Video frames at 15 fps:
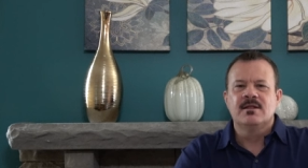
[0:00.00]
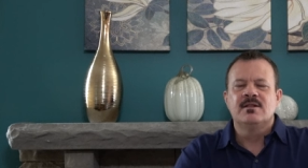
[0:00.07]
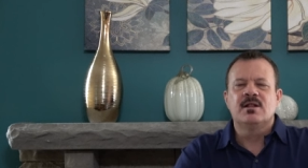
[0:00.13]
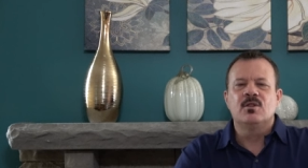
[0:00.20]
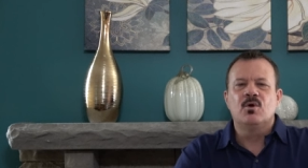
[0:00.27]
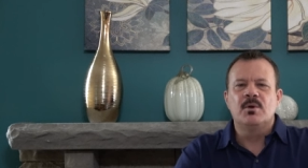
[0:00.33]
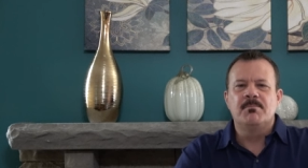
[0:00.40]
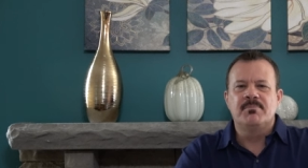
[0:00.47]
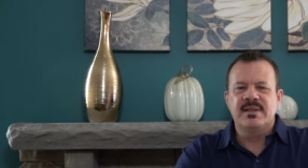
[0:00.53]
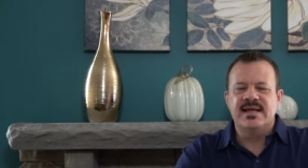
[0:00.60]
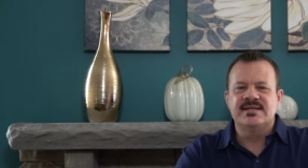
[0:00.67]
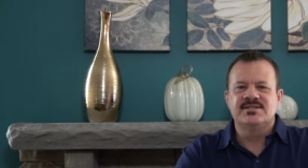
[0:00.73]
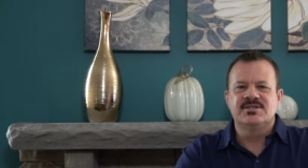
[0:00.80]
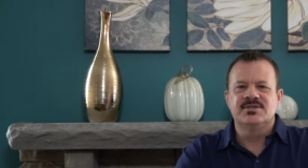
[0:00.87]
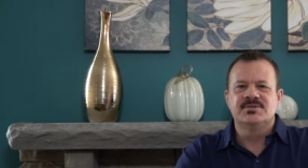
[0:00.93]
The Lord
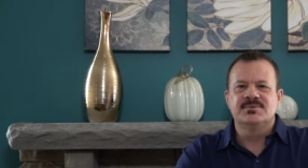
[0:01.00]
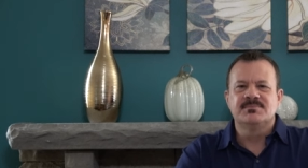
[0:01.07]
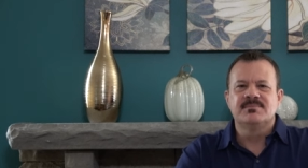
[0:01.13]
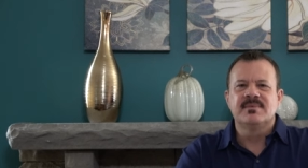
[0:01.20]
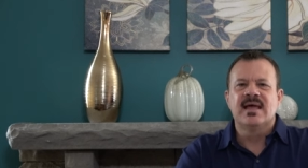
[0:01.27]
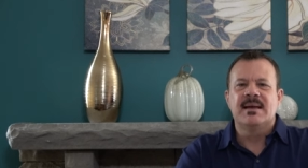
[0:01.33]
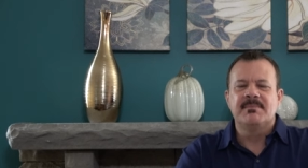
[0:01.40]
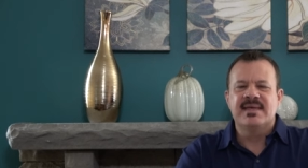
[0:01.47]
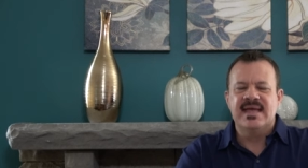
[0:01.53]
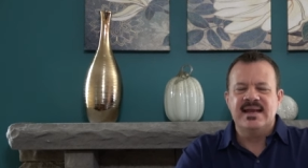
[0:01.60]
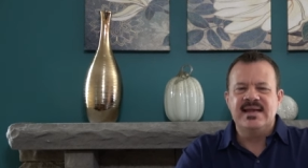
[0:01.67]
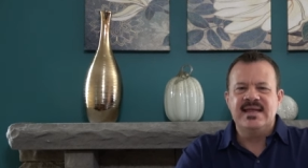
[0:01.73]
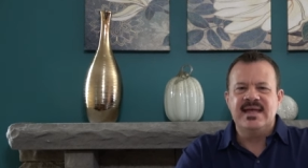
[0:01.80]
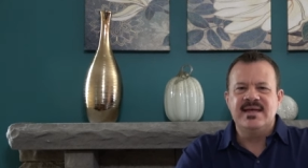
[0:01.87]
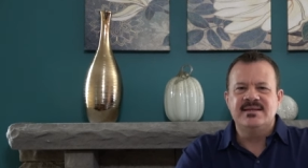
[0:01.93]
bless you. I'm
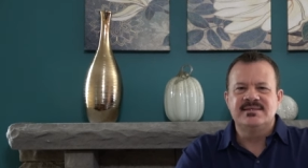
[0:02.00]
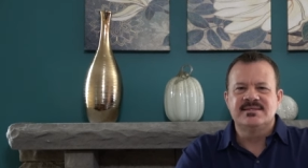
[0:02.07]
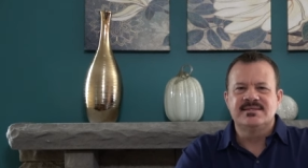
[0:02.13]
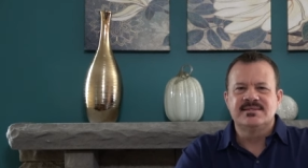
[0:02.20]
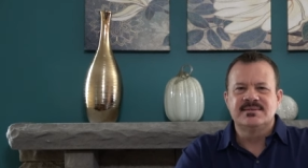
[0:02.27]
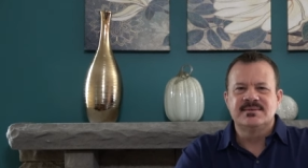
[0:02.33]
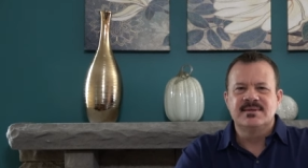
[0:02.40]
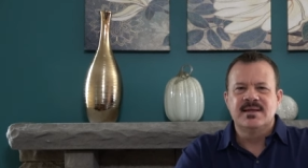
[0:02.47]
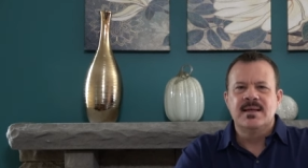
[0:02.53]
Kenny Yates.